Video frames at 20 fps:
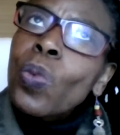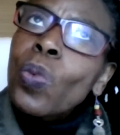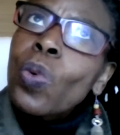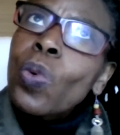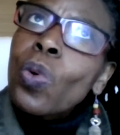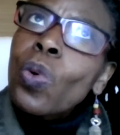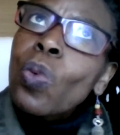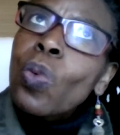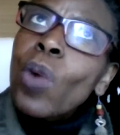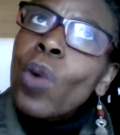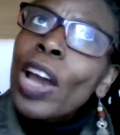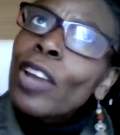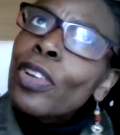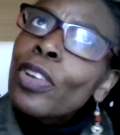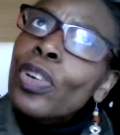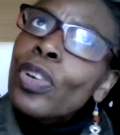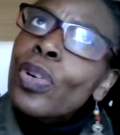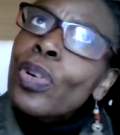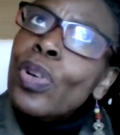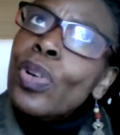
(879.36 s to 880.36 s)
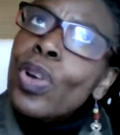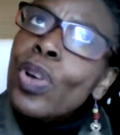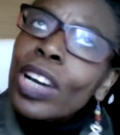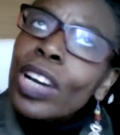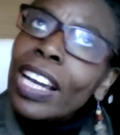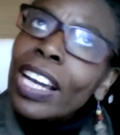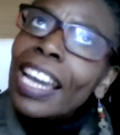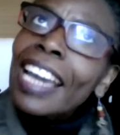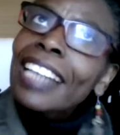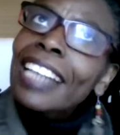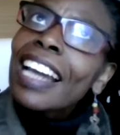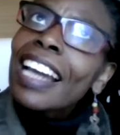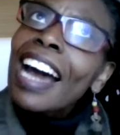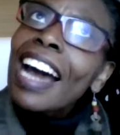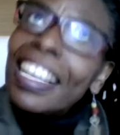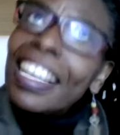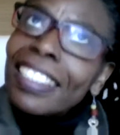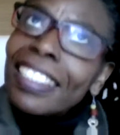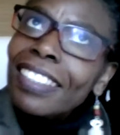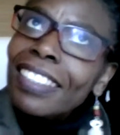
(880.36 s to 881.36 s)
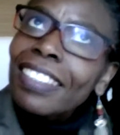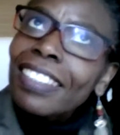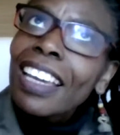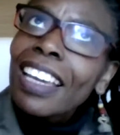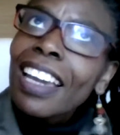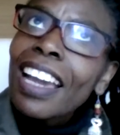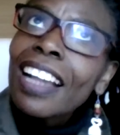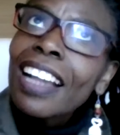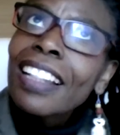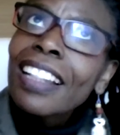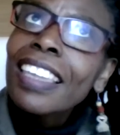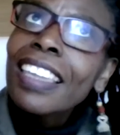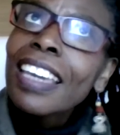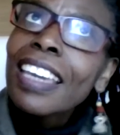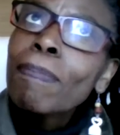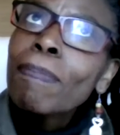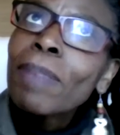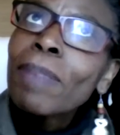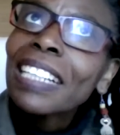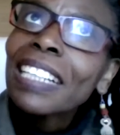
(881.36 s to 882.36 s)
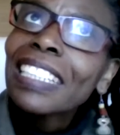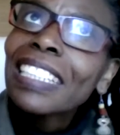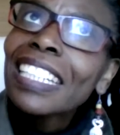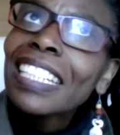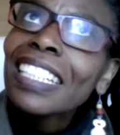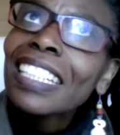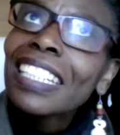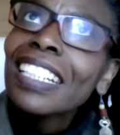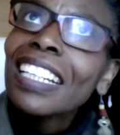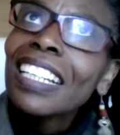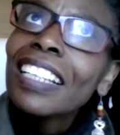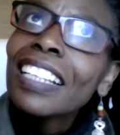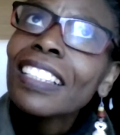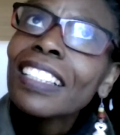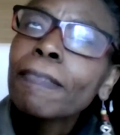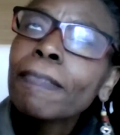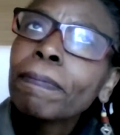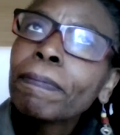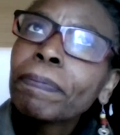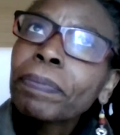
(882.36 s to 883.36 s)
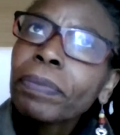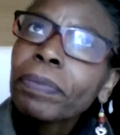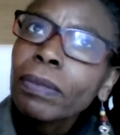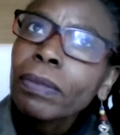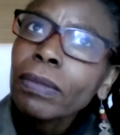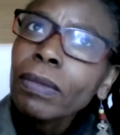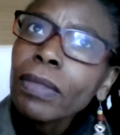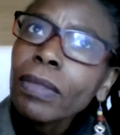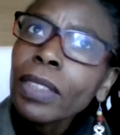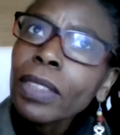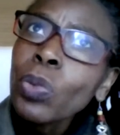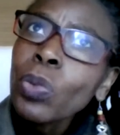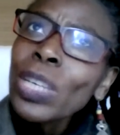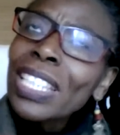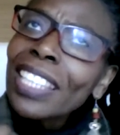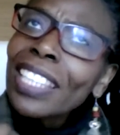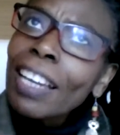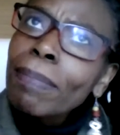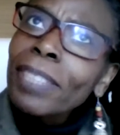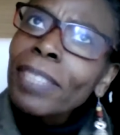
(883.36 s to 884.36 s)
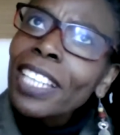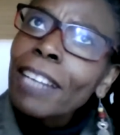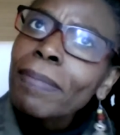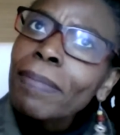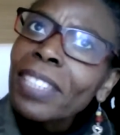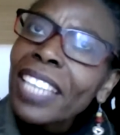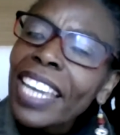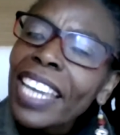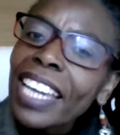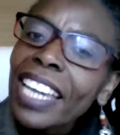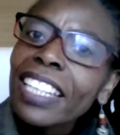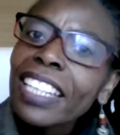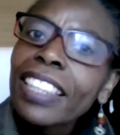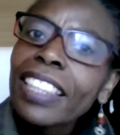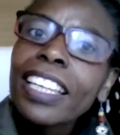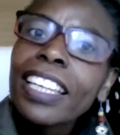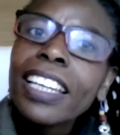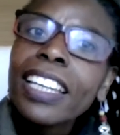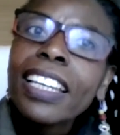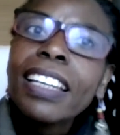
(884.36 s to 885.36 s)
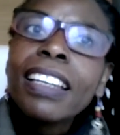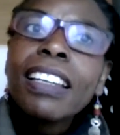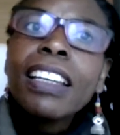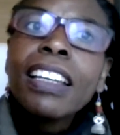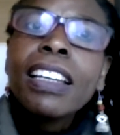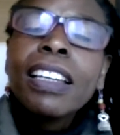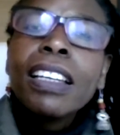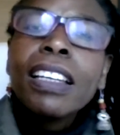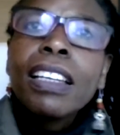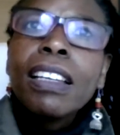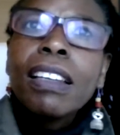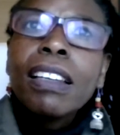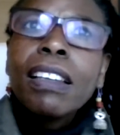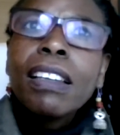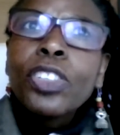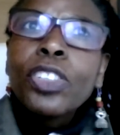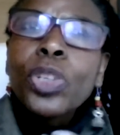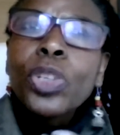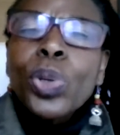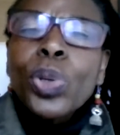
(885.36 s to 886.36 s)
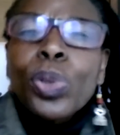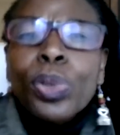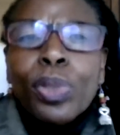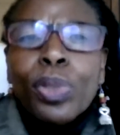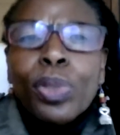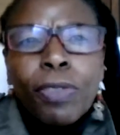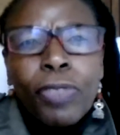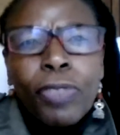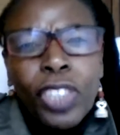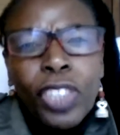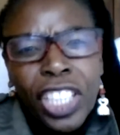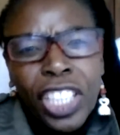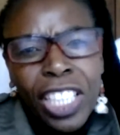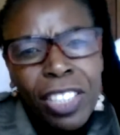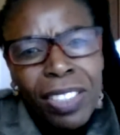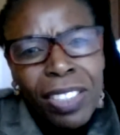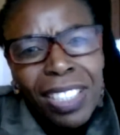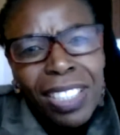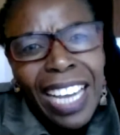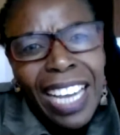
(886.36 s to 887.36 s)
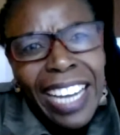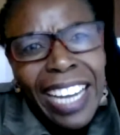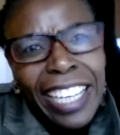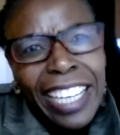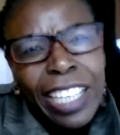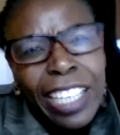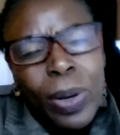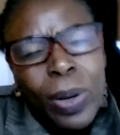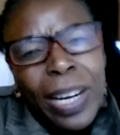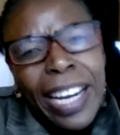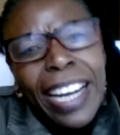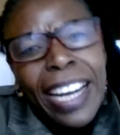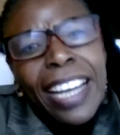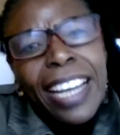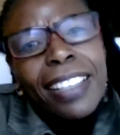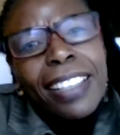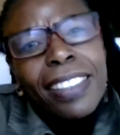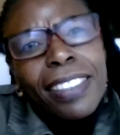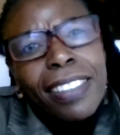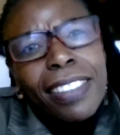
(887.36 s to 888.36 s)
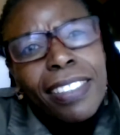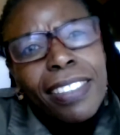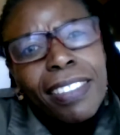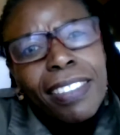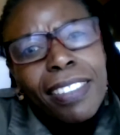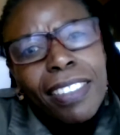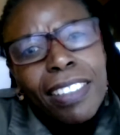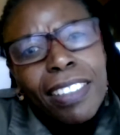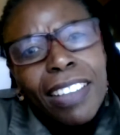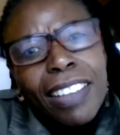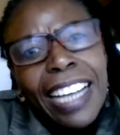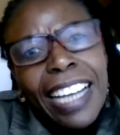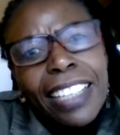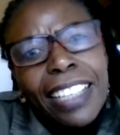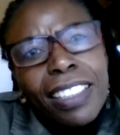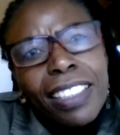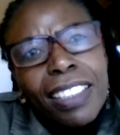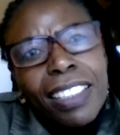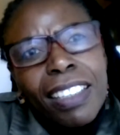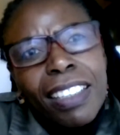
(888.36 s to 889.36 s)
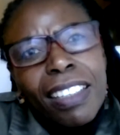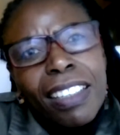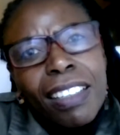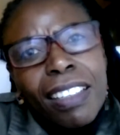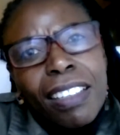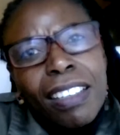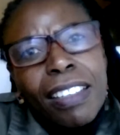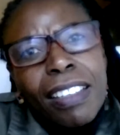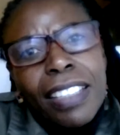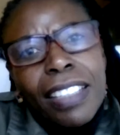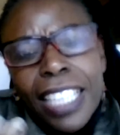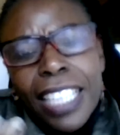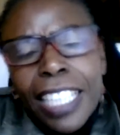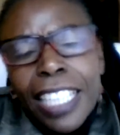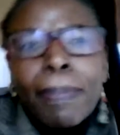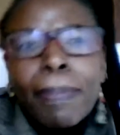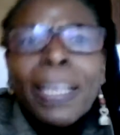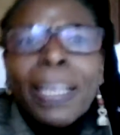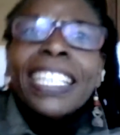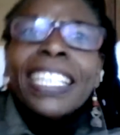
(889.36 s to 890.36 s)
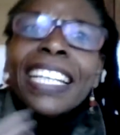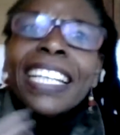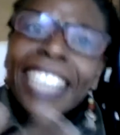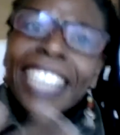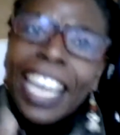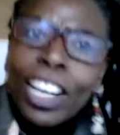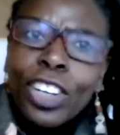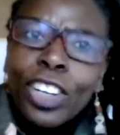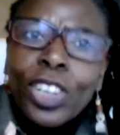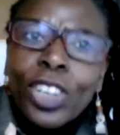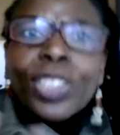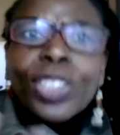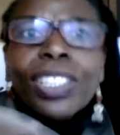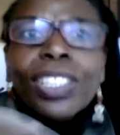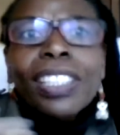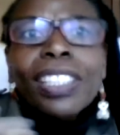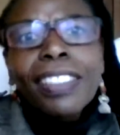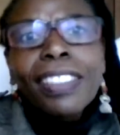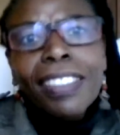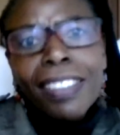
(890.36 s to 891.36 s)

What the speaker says: when you look at us healthcare practitioners, we sometimes carry the tools for genocide at our hands, right? Treatment and diagnosis.